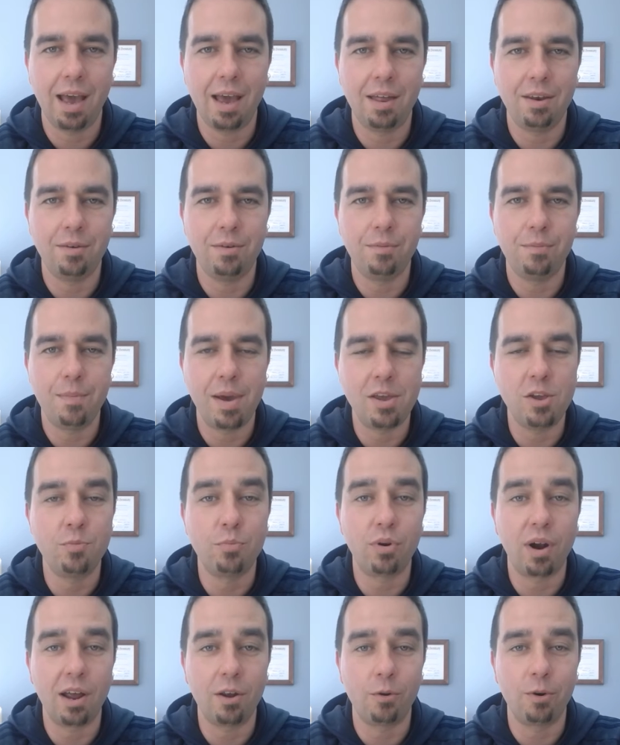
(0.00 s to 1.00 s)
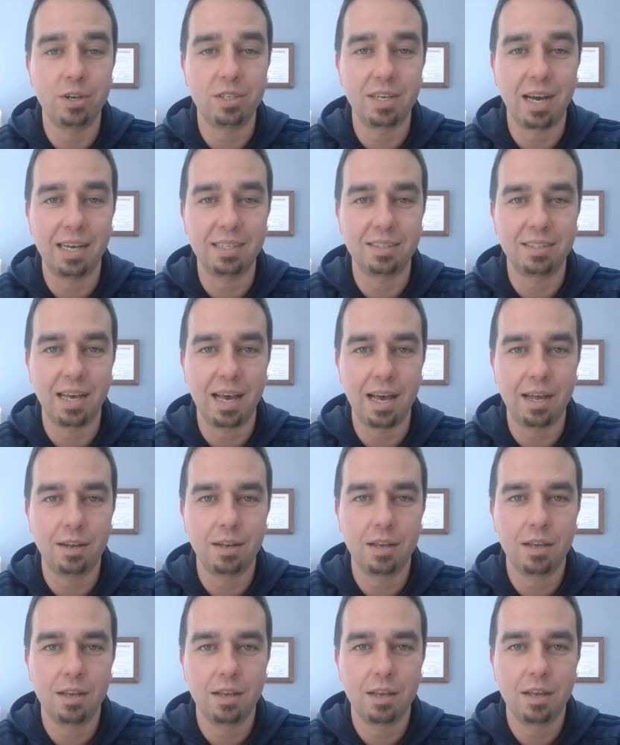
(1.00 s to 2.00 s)
And may you prioritize
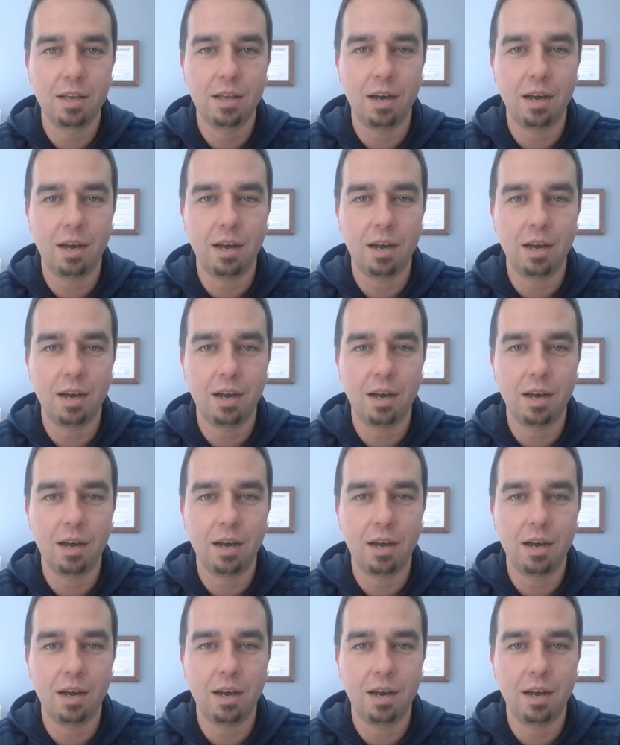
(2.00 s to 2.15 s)
that